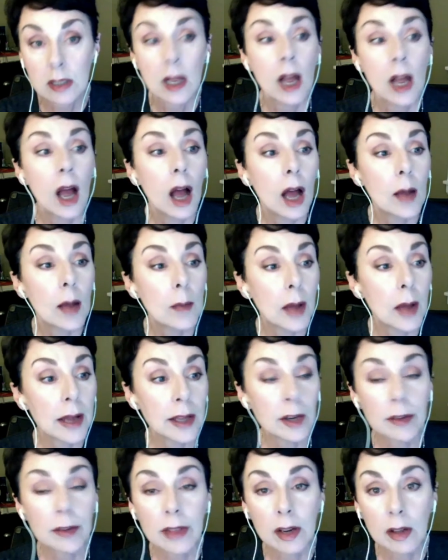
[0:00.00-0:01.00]
I hear
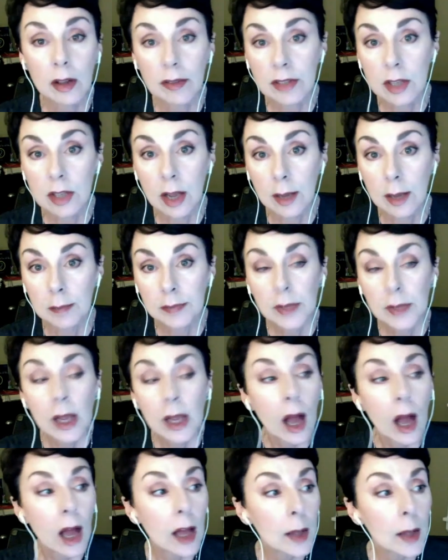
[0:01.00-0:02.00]
that all the
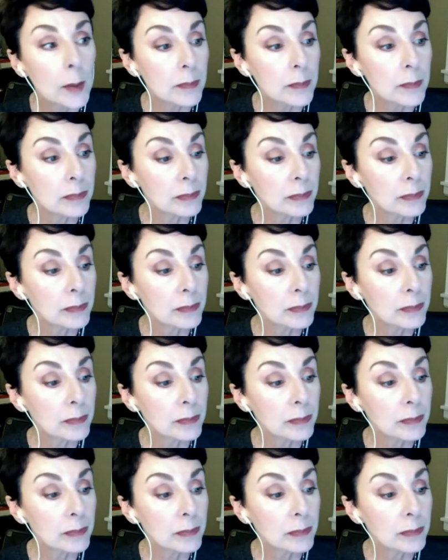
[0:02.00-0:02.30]
time.